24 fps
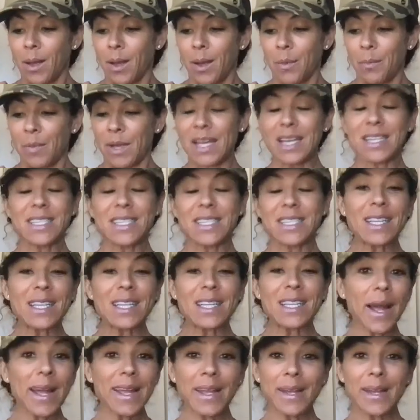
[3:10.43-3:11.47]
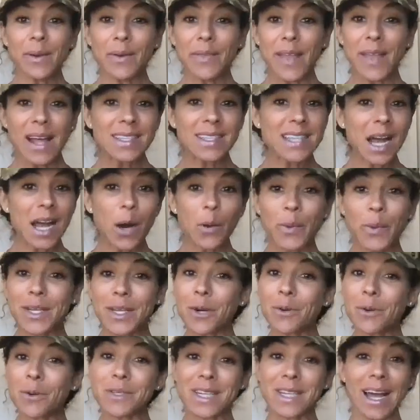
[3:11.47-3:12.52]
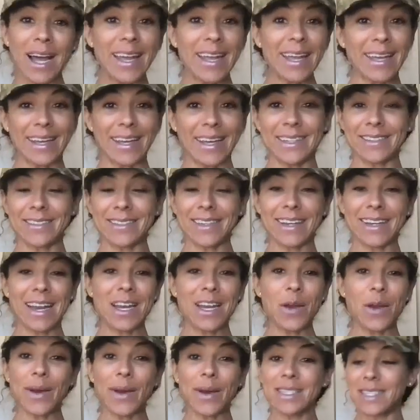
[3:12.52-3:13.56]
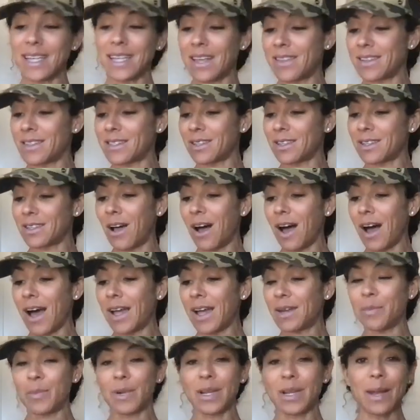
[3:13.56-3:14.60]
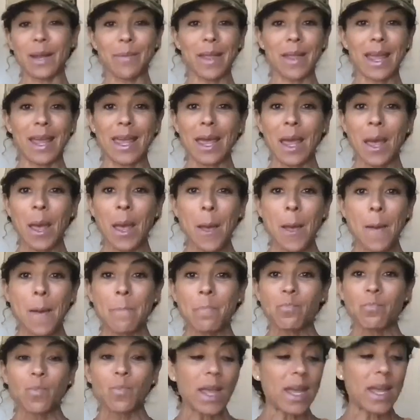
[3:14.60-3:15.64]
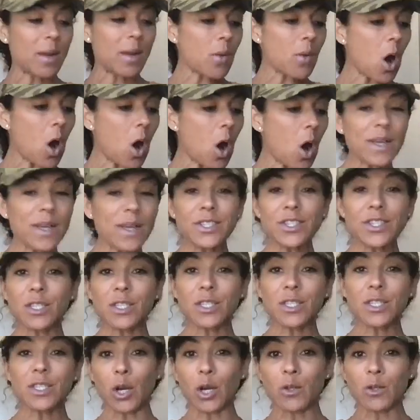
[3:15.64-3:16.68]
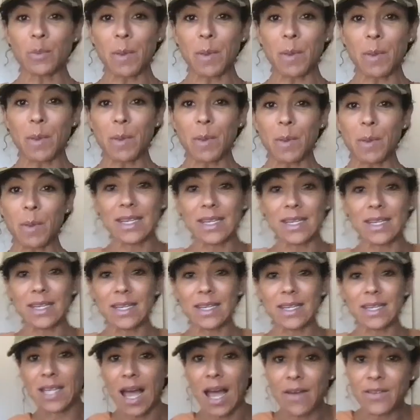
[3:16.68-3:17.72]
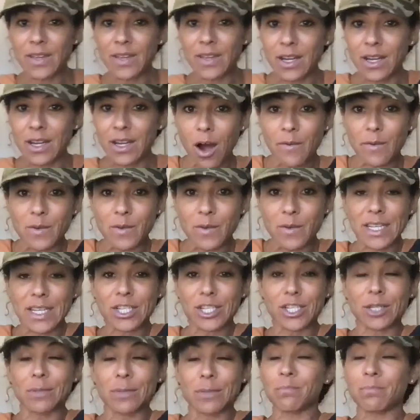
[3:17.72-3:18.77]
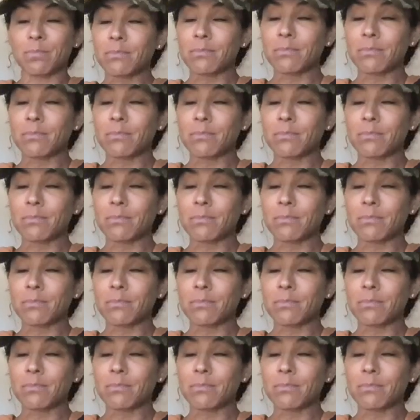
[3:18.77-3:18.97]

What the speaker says: because that's how we don't diet. And I know I say this a lot, but I'm like, it always just blows my mind. I was having a conversation